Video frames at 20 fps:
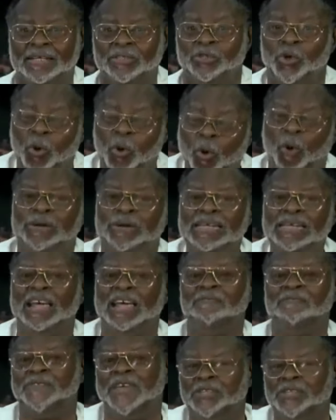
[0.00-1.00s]
to holding
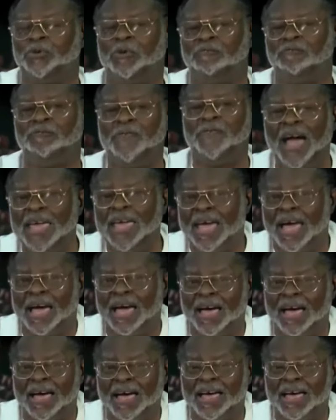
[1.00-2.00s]
their feet on
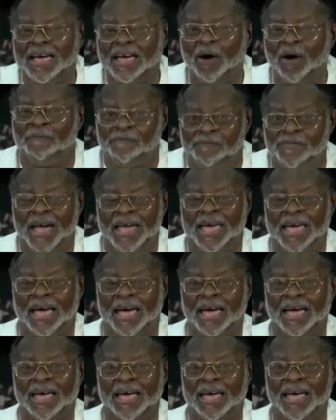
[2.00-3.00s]
fire,
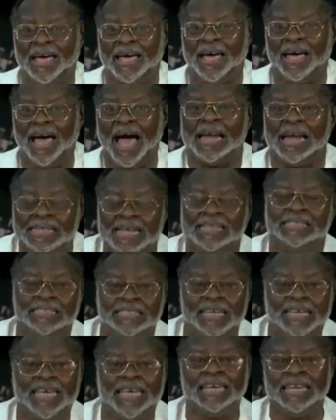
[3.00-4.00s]
and then
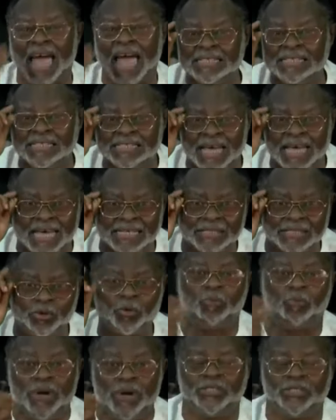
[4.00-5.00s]
seeking answers
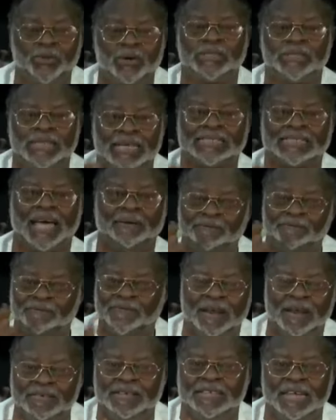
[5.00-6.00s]
to questions that are
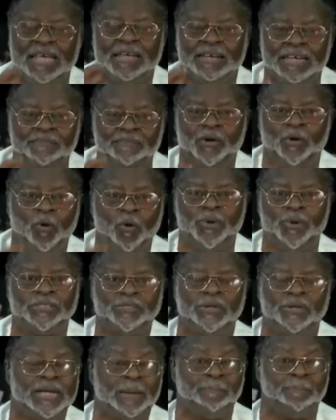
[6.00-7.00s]
very difficult
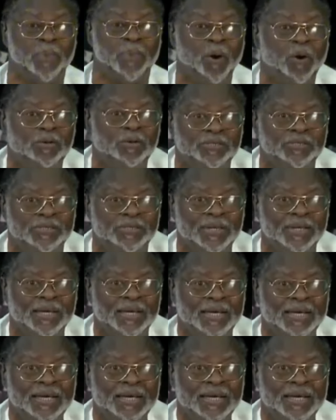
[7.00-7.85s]
questions they pose.